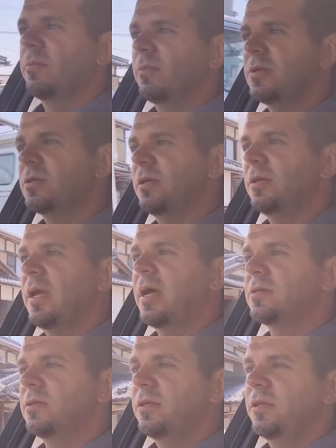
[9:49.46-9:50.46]
Basically in
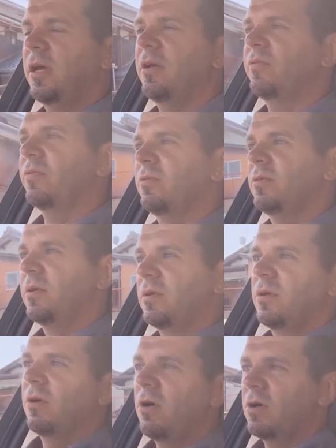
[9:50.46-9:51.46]
gasoline you have
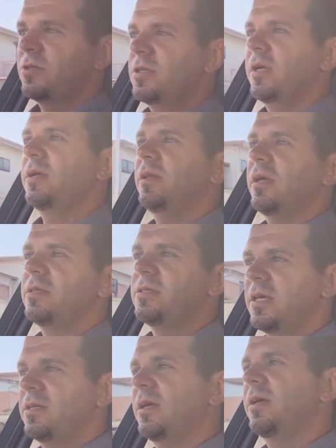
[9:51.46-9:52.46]
octane and
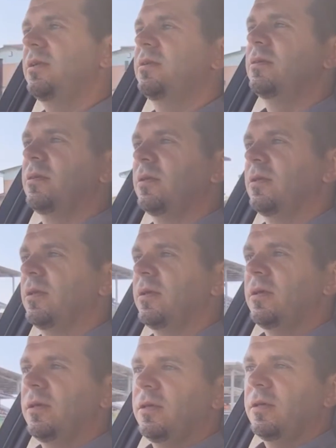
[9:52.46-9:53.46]
cetane,
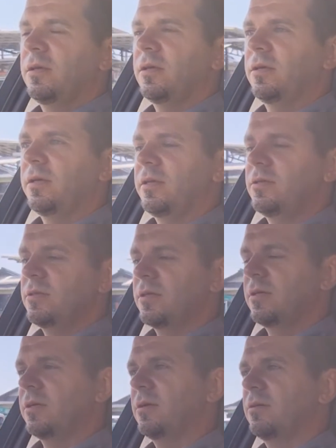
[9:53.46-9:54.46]
and
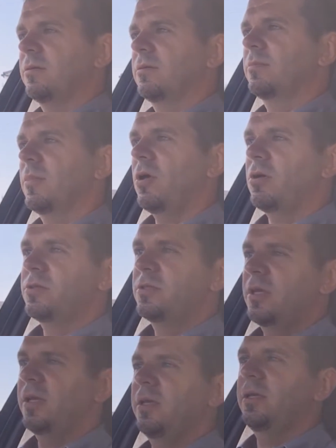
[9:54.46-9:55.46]

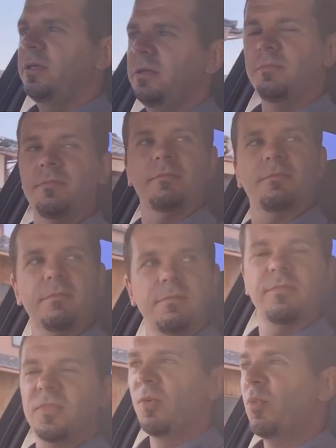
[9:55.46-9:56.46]
octane,
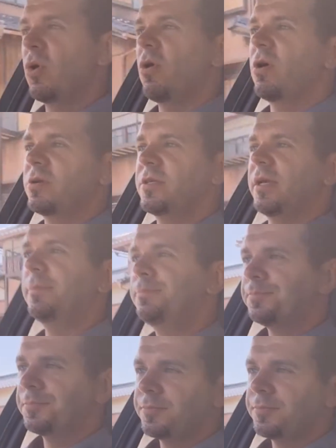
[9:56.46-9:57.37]
the more octane,